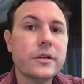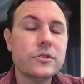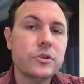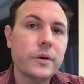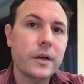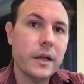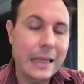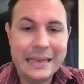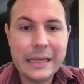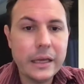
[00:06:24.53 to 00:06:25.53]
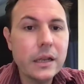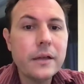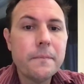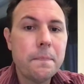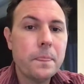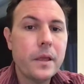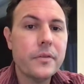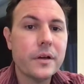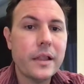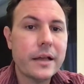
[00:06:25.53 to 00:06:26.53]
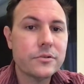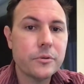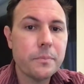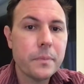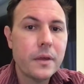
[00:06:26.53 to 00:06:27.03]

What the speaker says: to a need in the classroom.